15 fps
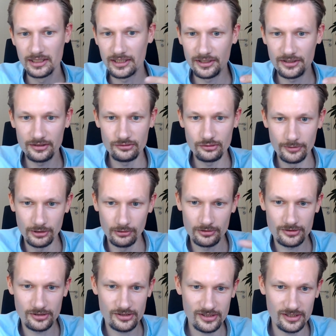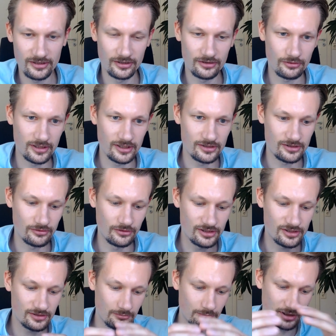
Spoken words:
And then you may also say that, okay, so this